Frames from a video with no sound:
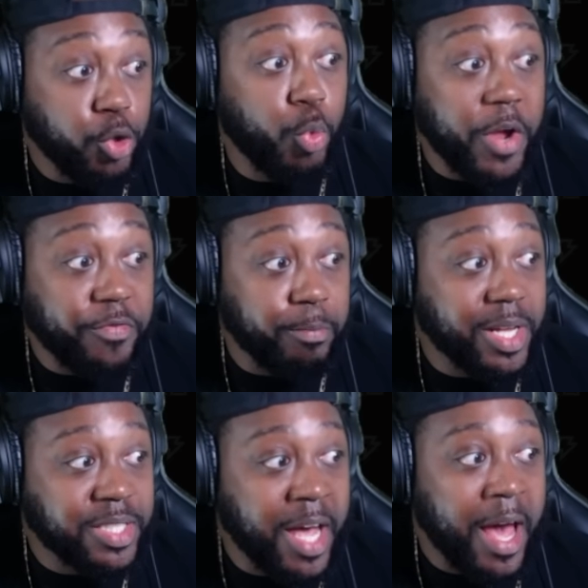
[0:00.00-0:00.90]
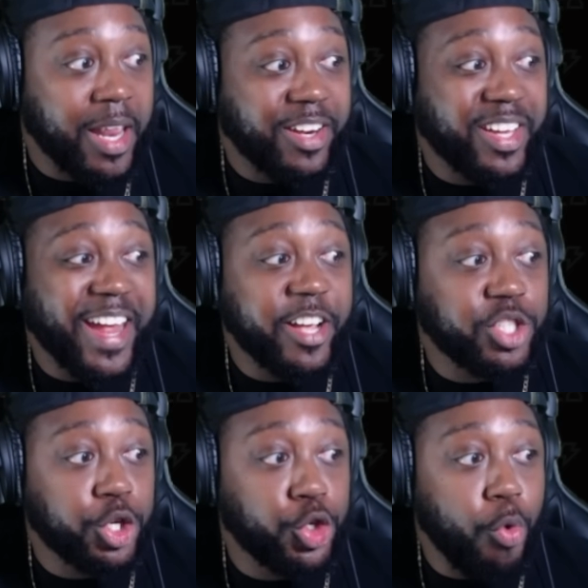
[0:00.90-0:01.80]
you away from us like the
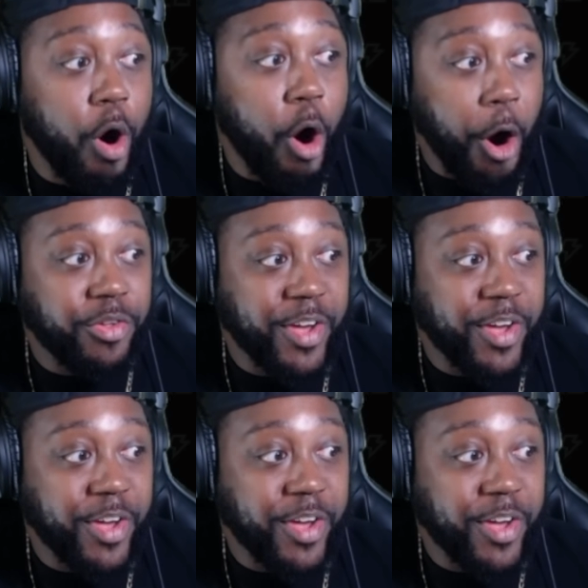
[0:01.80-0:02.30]
cancer you are.